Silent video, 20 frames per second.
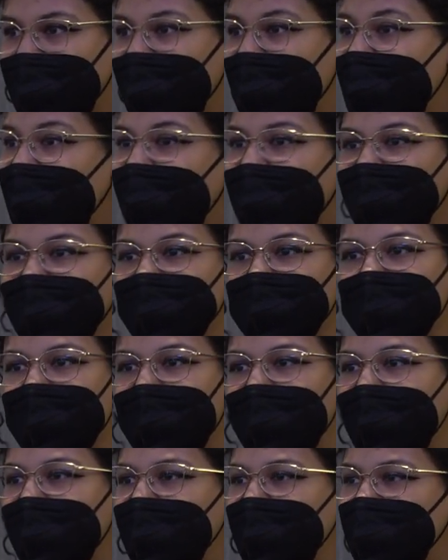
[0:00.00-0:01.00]
And that is
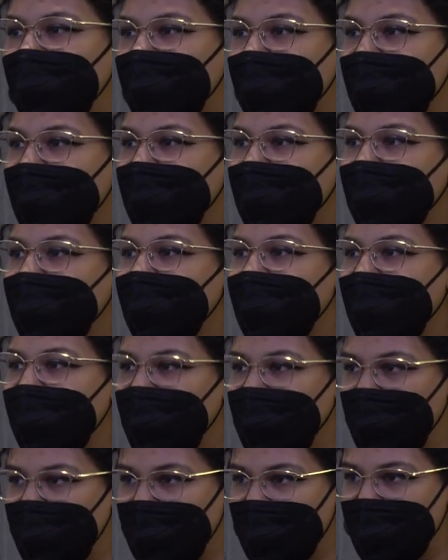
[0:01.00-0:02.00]
why I drink
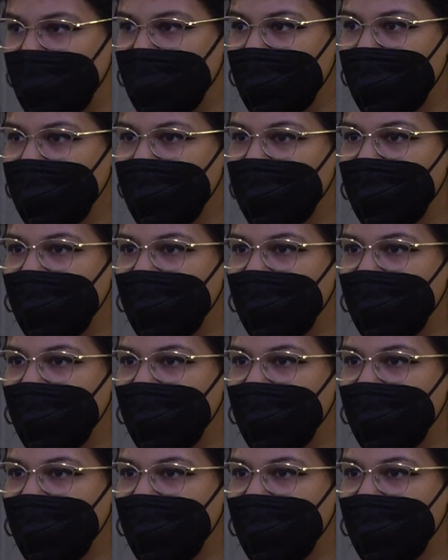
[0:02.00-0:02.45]
and drink